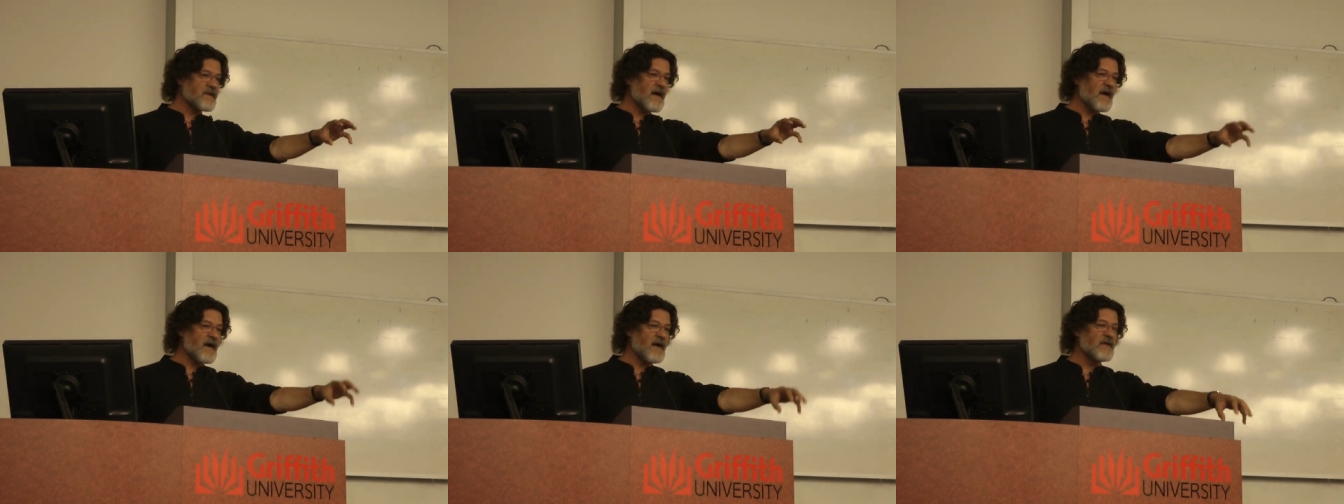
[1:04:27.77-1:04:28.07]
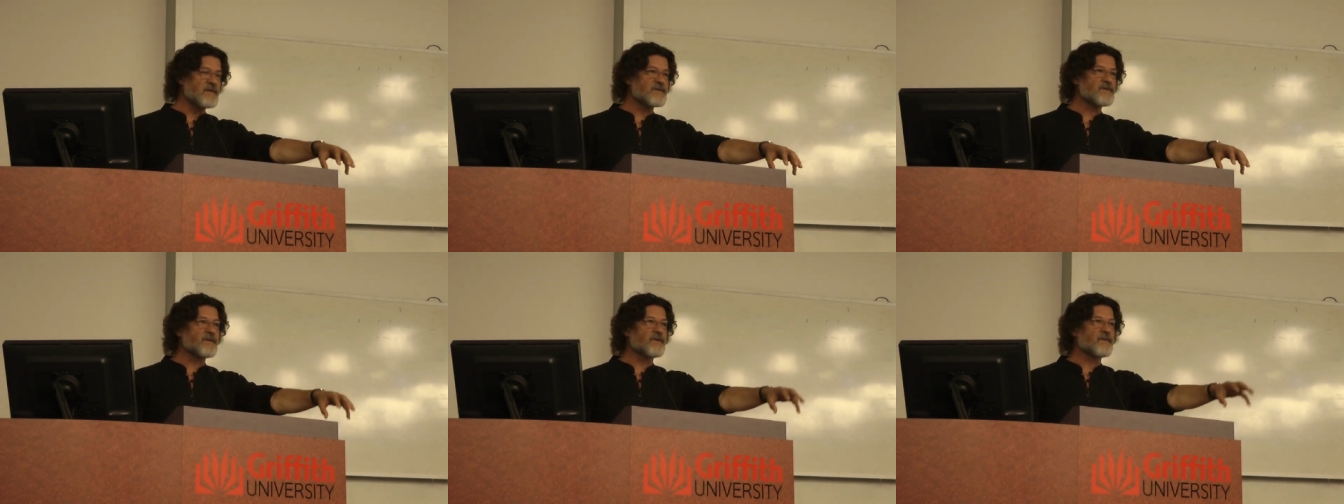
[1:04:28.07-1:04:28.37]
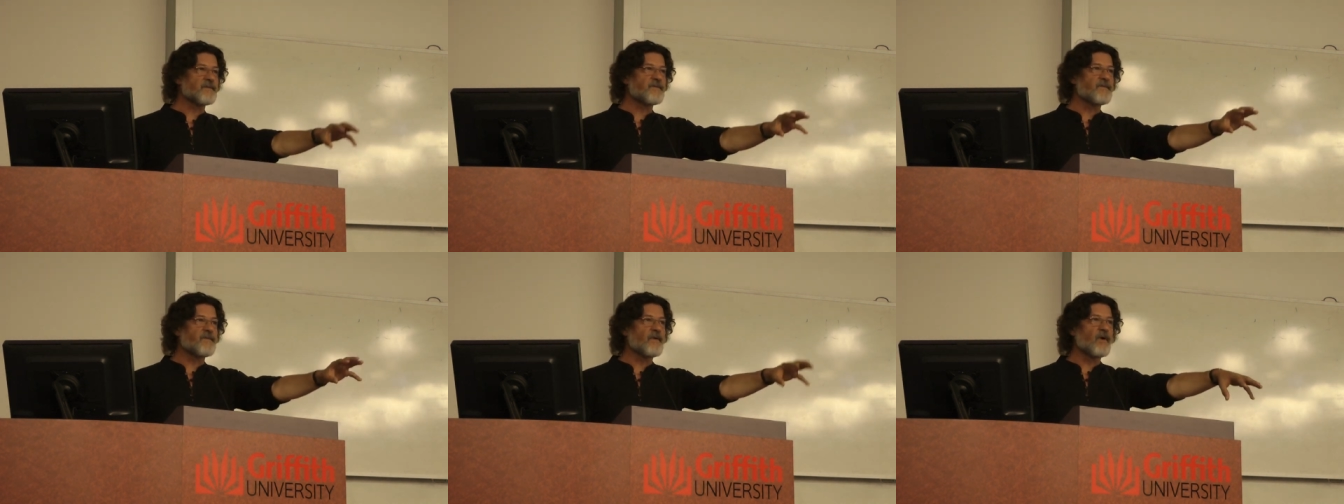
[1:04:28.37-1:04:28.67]
tiles
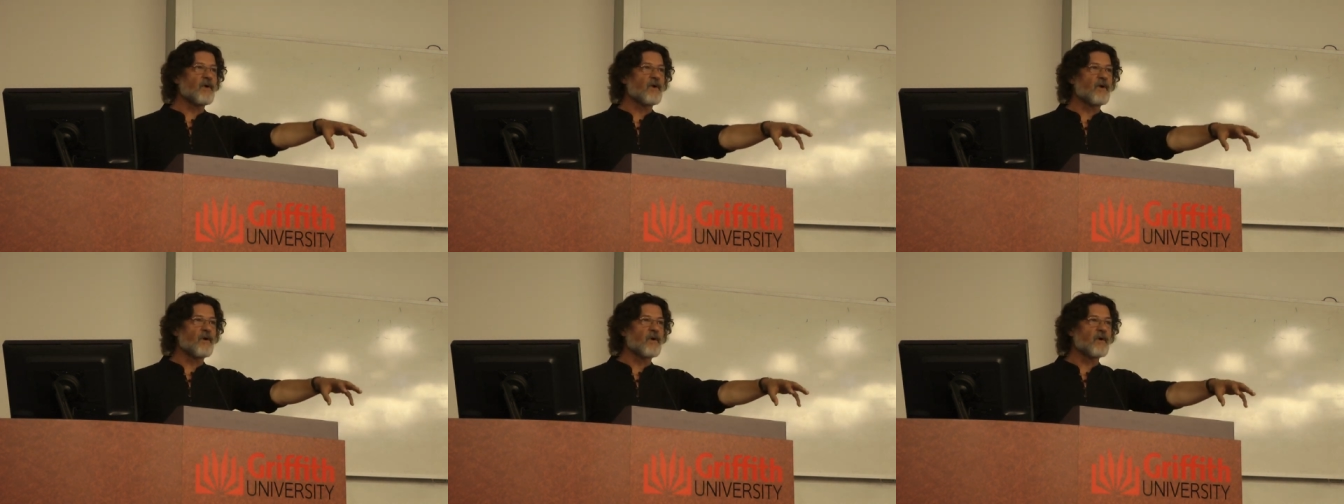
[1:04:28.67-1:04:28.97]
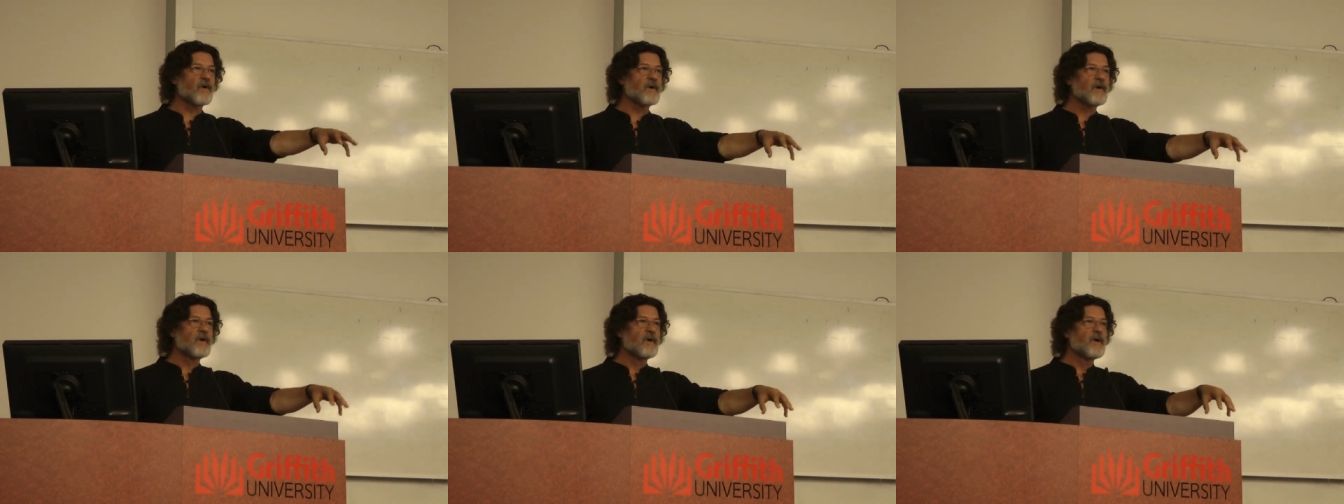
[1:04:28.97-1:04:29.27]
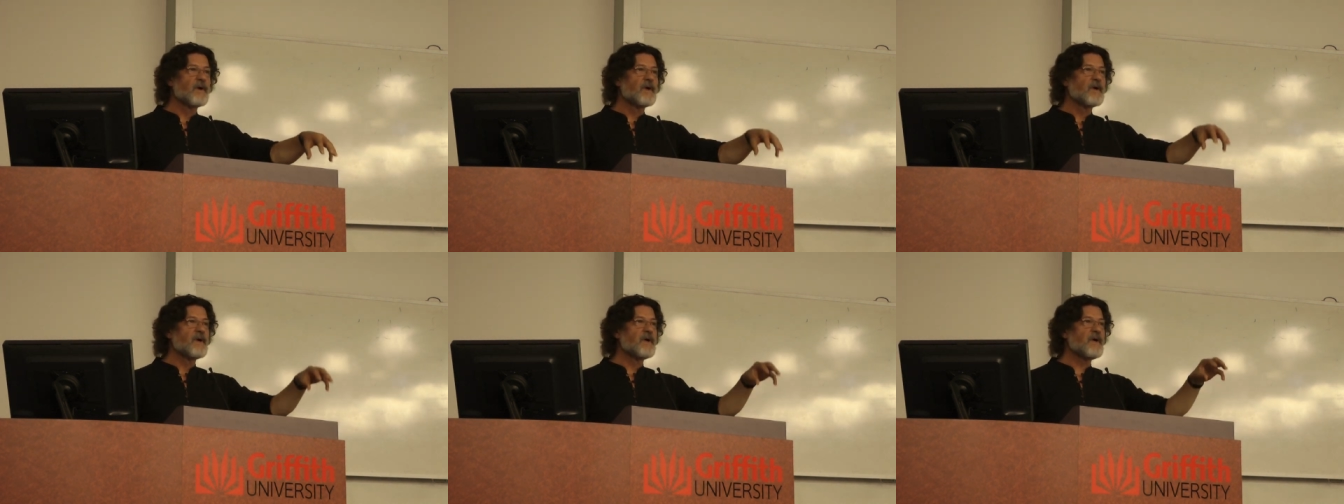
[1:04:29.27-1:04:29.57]
on the floor,
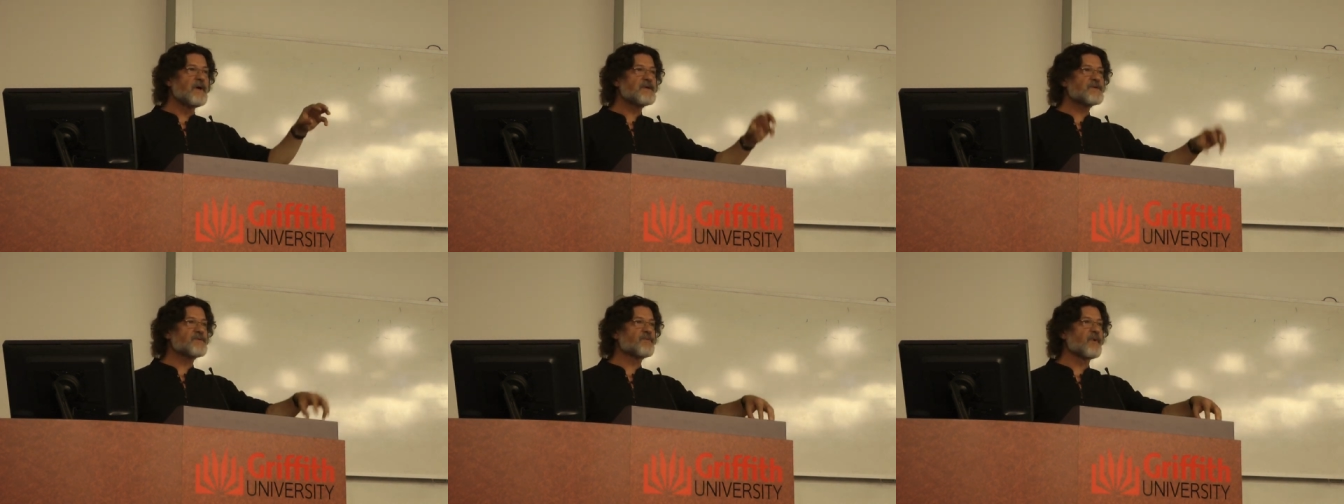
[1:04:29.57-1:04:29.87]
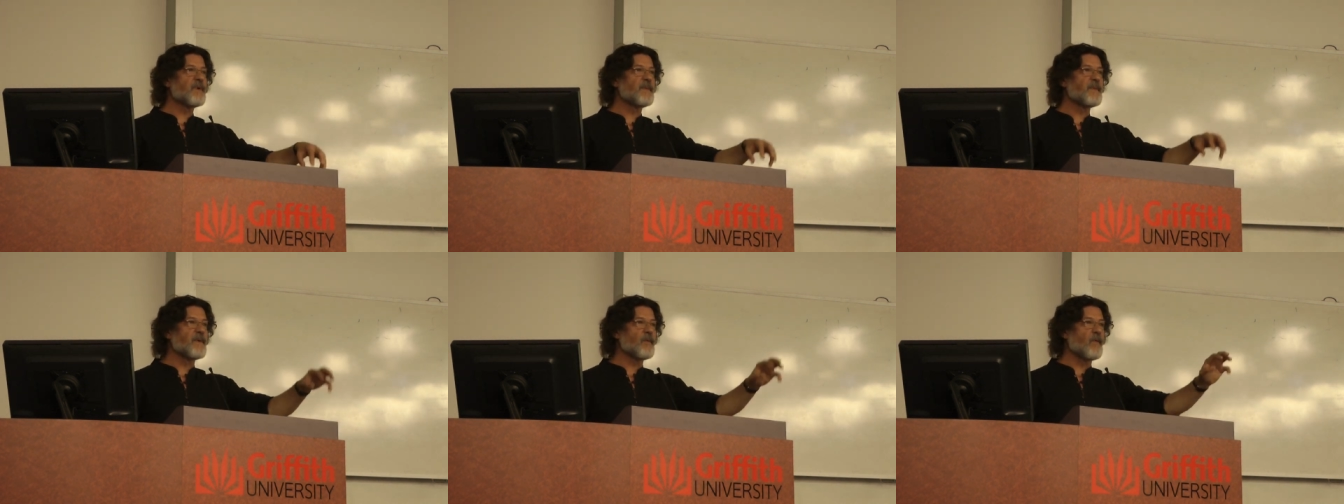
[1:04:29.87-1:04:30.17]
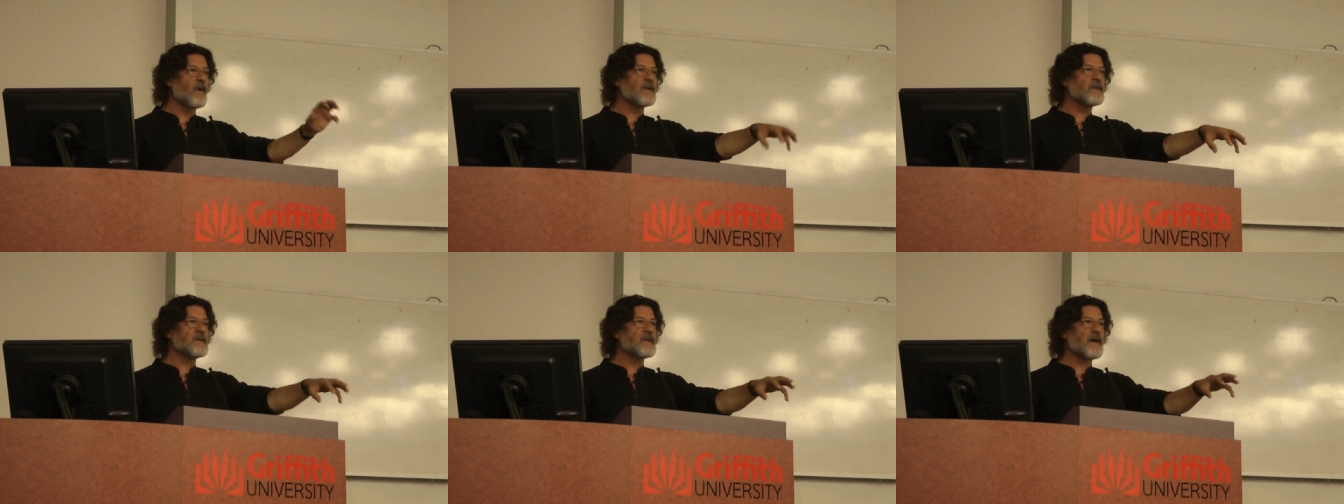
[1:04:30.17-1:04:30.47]
each will be
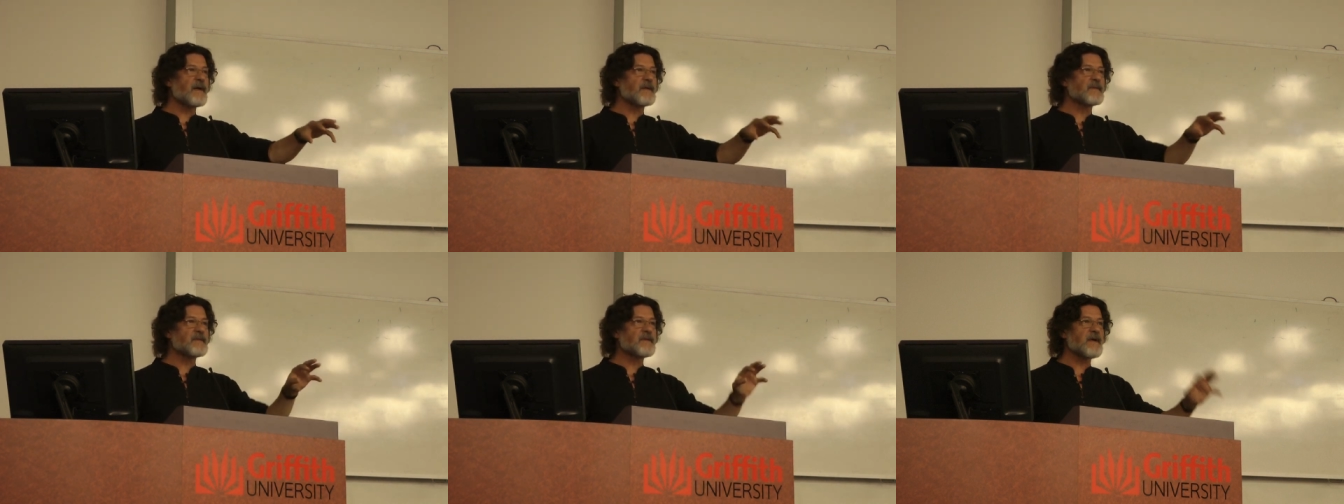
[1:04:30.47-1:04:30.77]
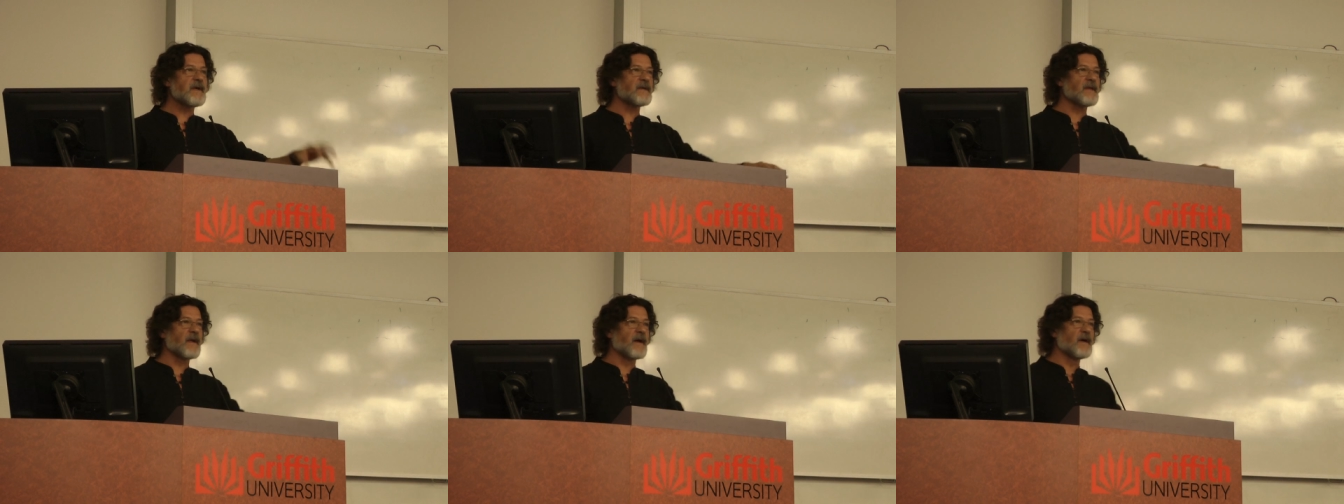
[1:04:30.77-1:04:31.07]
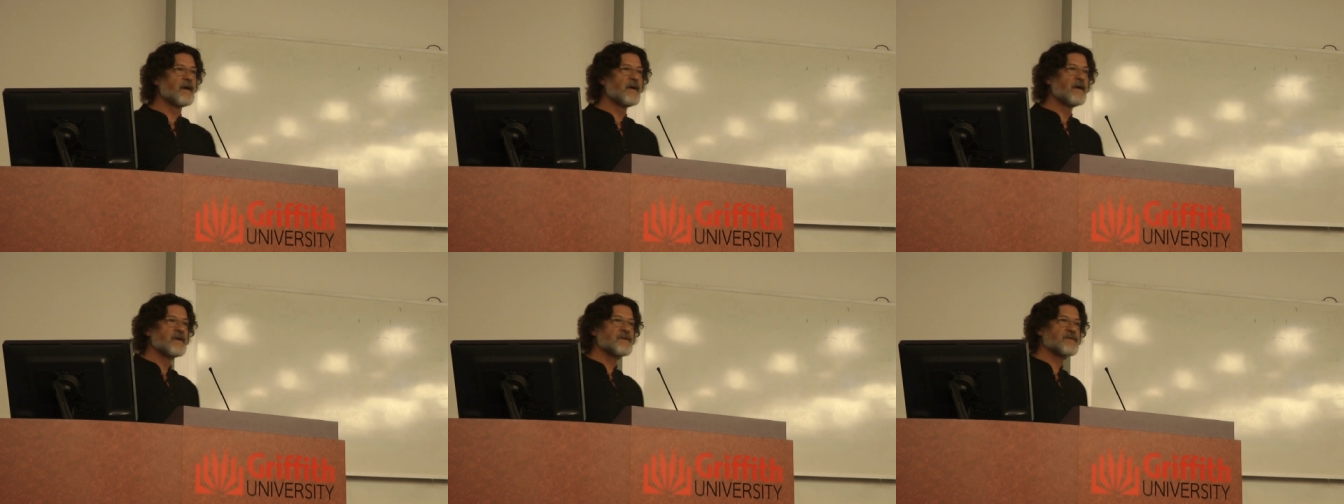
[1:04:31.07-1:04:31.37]
one antenna.